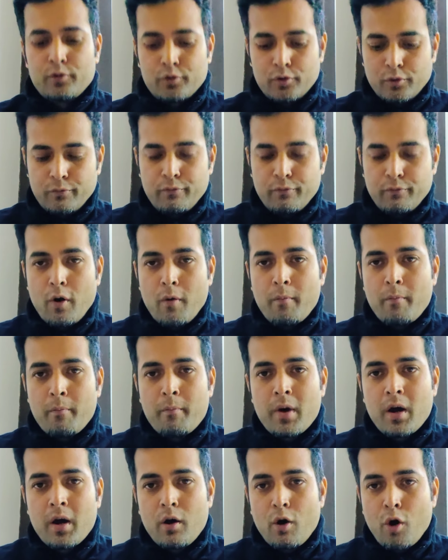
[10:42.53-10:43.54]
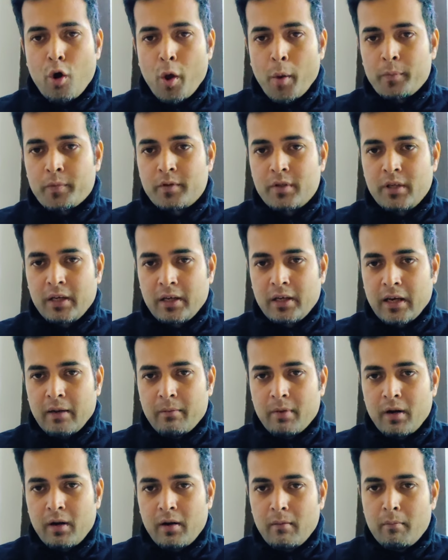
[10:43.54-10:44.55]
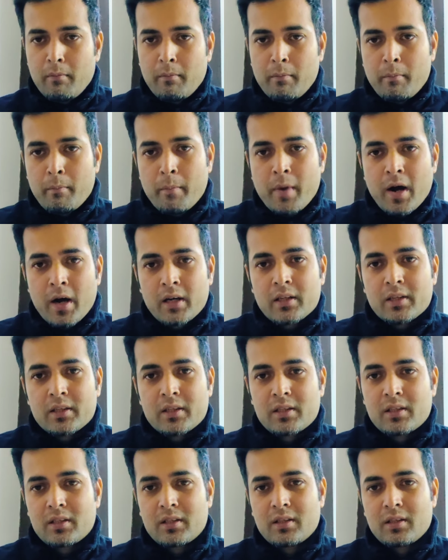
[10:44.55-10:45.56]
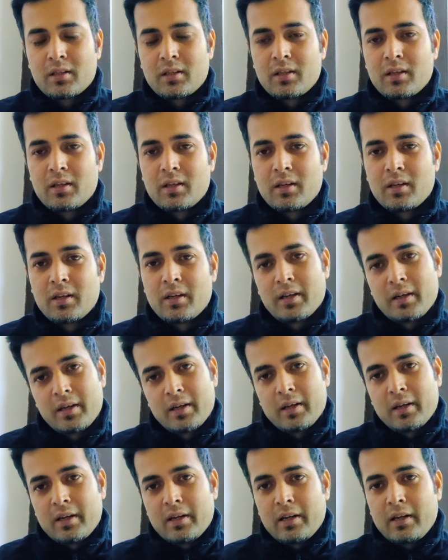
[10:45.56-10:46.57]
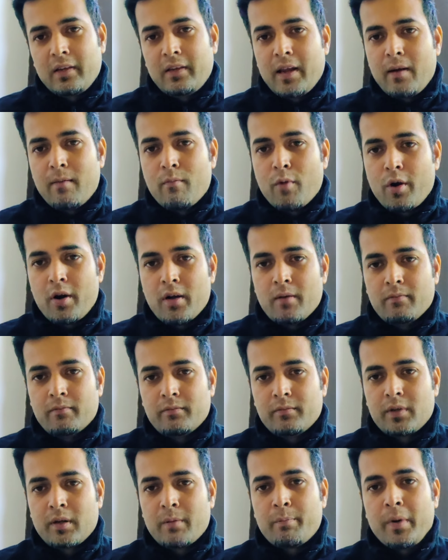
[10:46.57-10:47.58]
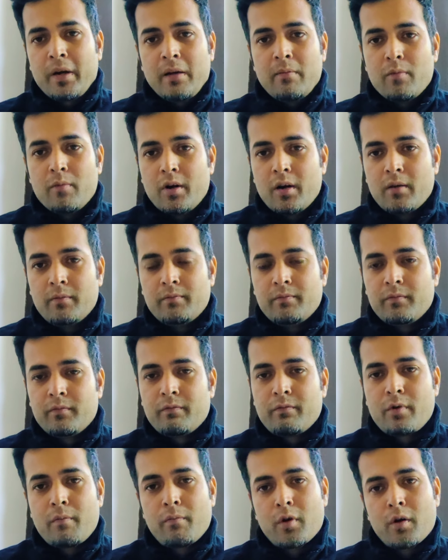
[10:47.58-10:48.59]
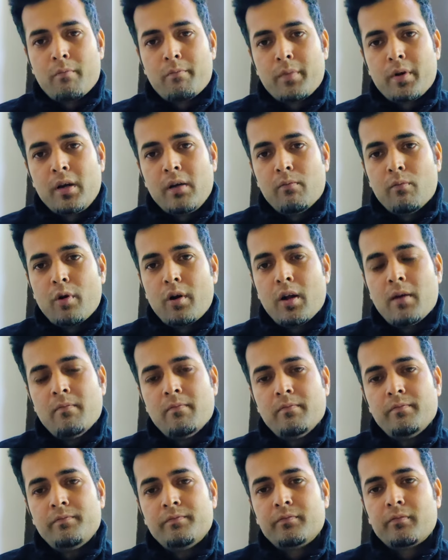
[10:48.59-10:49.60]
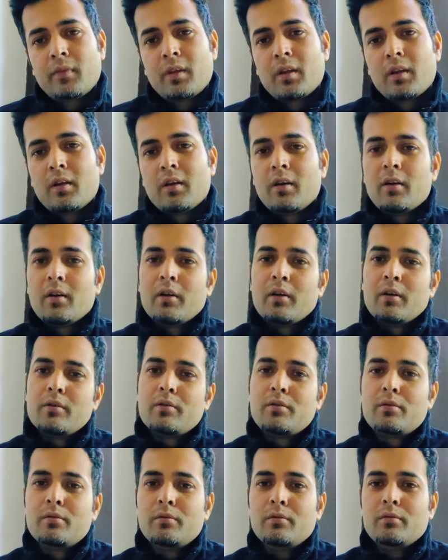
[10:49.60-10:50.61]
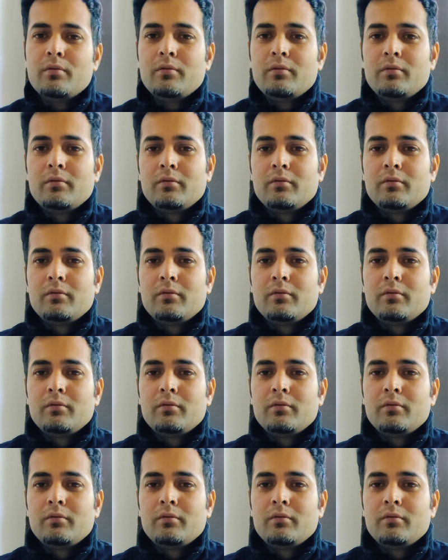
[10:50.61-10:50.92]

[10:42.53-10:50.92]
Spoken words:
So from OFC cable, mux, then modem, company modem. From company modem to,